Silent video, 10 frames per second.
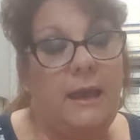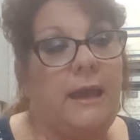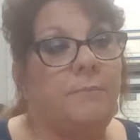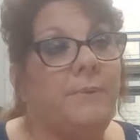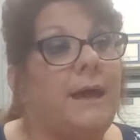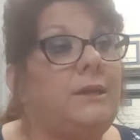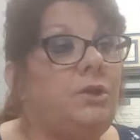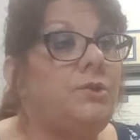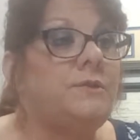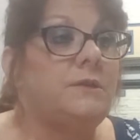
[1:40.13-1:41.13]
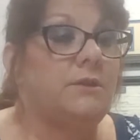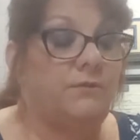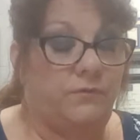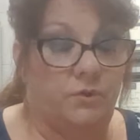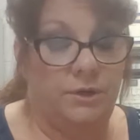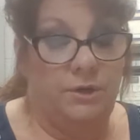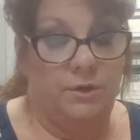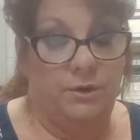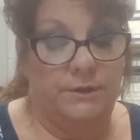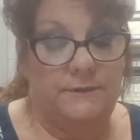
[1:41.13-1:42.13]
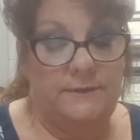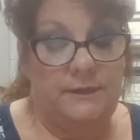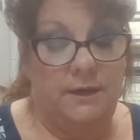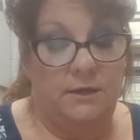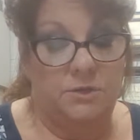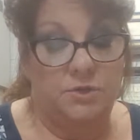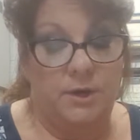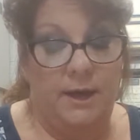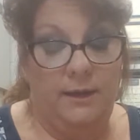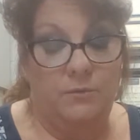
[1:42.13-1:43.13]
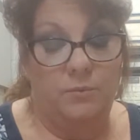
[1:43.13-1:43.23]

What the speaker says: And by using the forward currency contract,